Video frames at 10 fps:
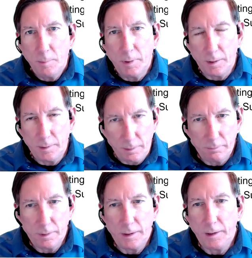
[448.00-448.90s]
But
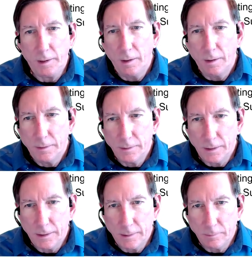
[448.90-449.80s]
literally,
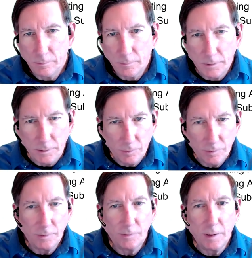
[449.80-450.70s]
these are
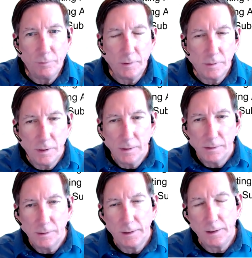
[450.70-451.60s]
the 7
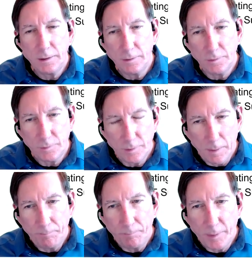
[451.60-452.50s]
things
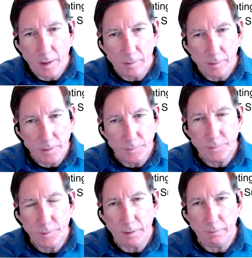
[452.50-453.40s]
that are
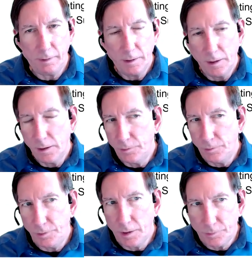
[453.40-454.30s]
necessary
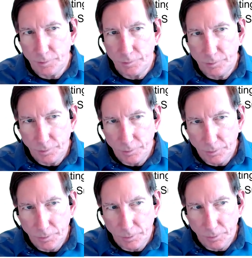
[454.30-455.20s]
just
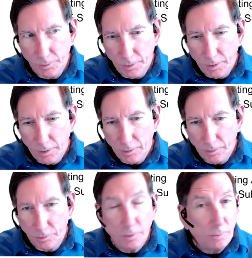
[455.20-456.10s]
to
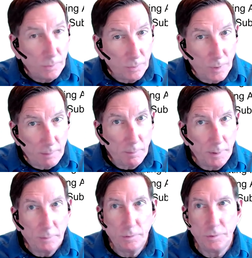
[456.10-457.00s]
do what I'm
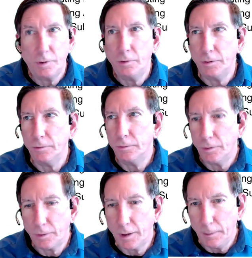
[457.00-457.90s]
about to show you,
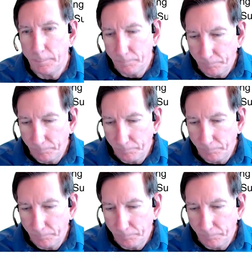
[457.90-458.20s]
okay?